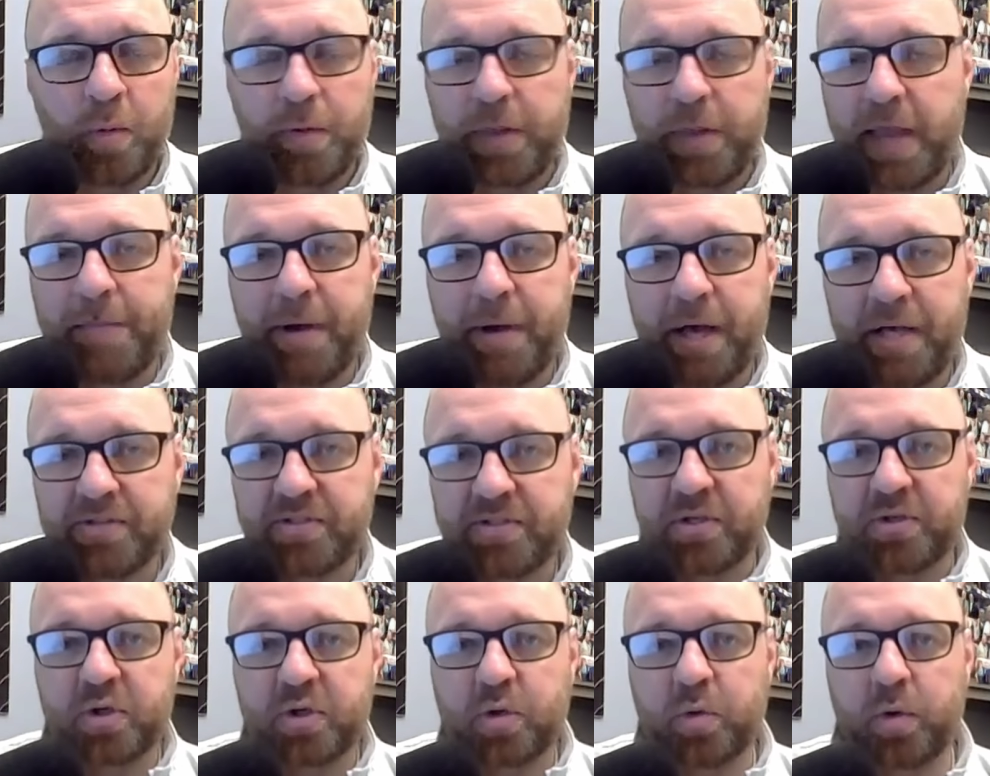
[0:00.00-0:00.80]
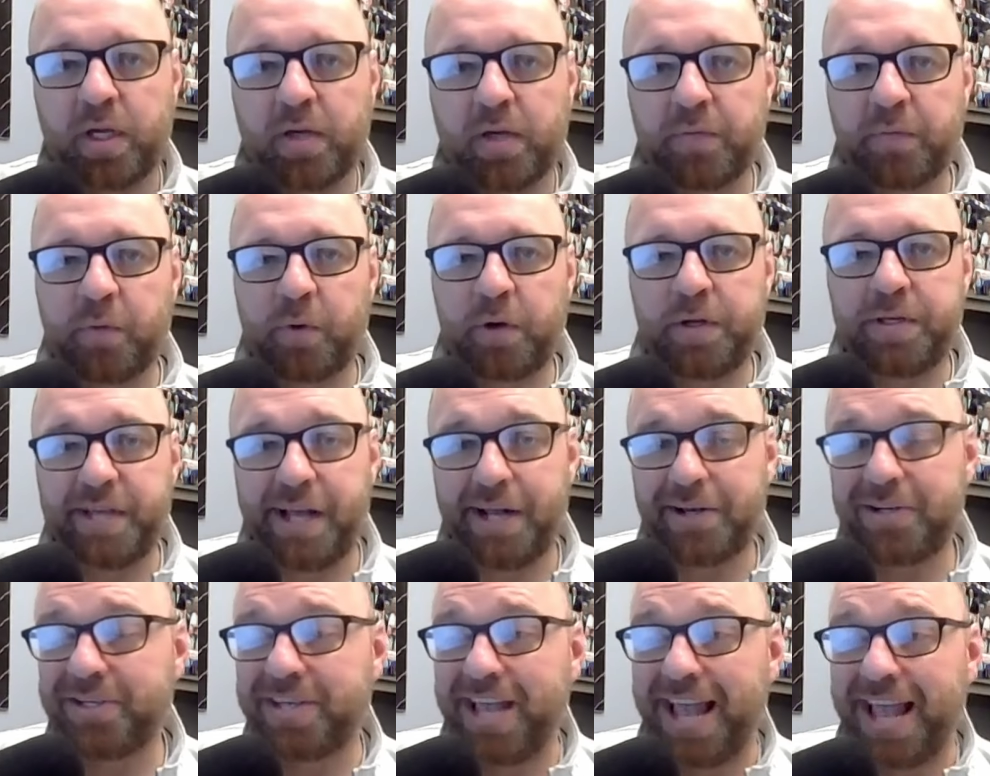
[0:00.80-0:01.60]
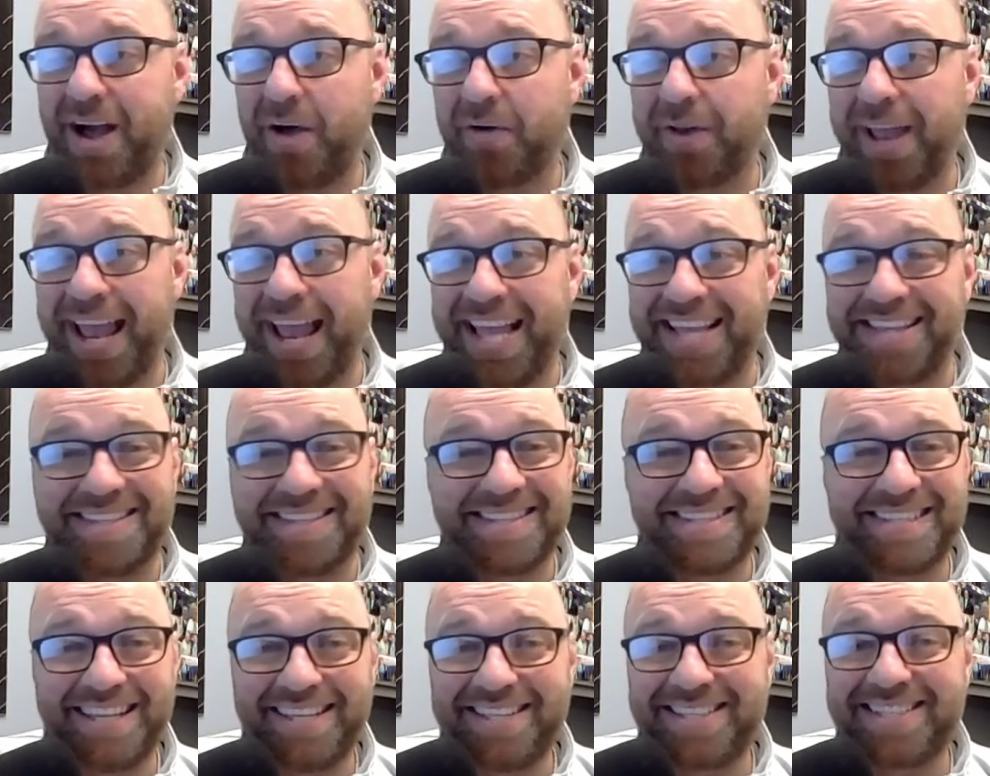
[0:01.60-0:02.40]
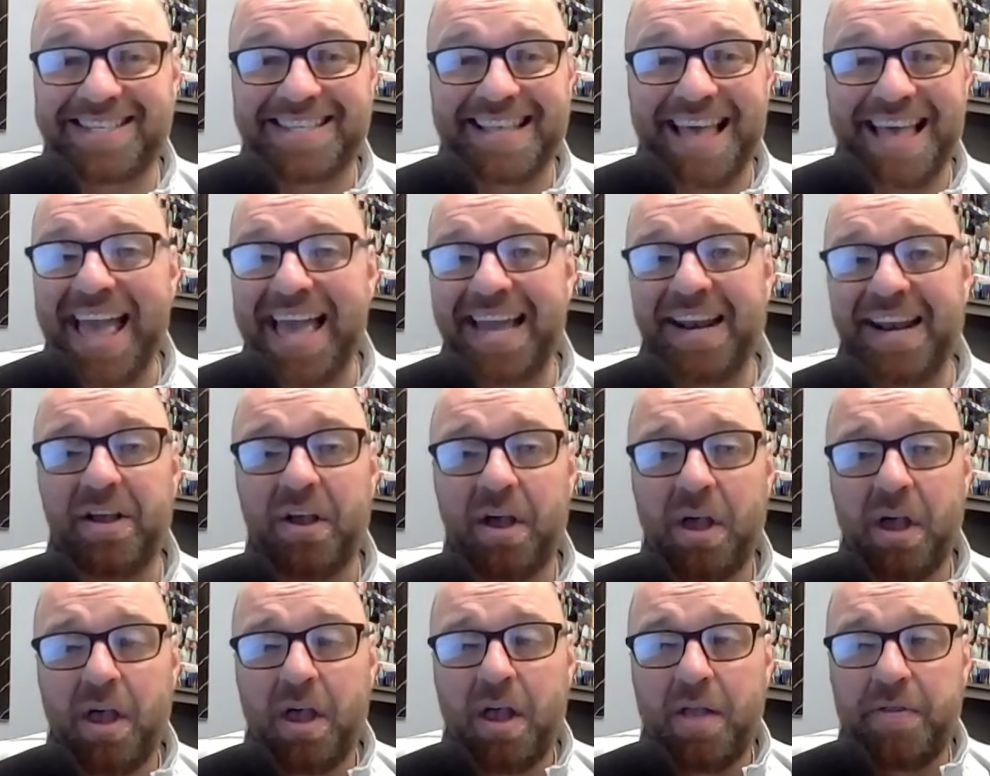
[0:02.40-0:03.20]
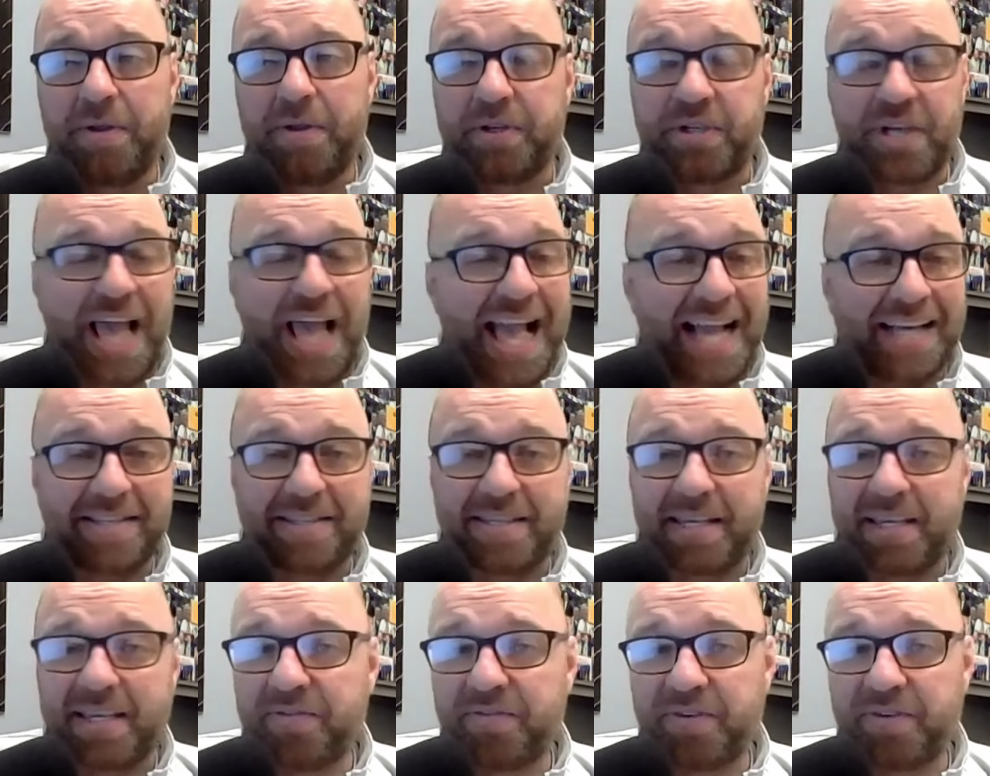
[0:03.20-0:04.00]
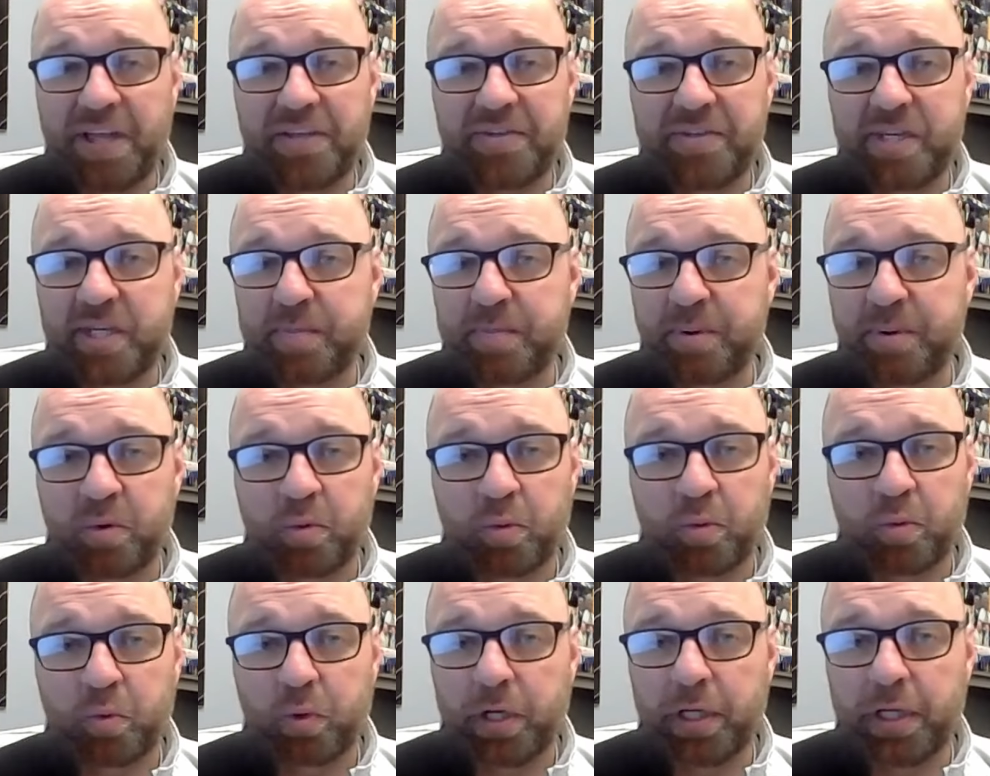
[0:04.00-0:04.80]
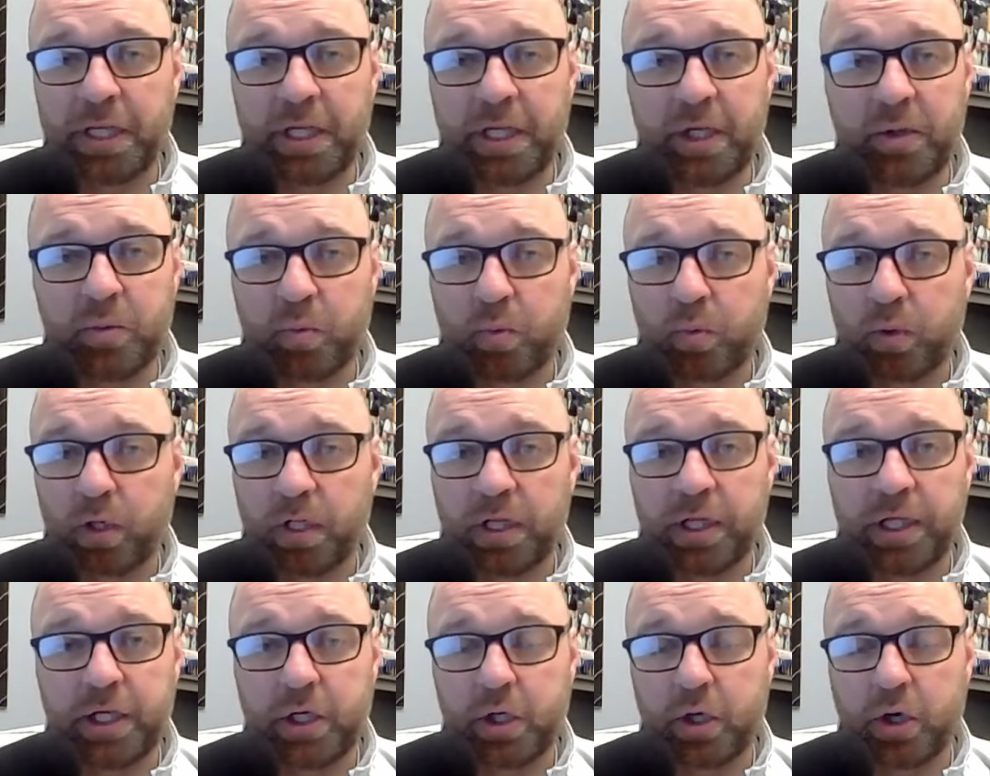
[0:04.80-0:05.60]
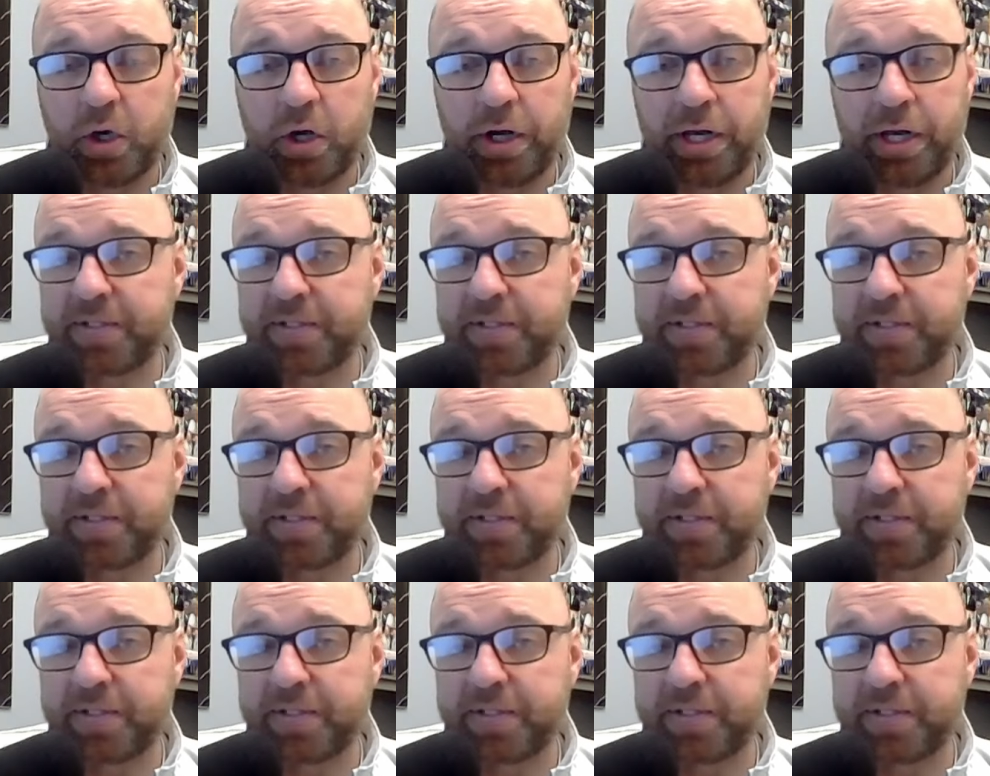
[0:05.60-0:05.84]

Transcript: They bust a screen for a touchdown, and since then, the Jacks defense has been really, really good.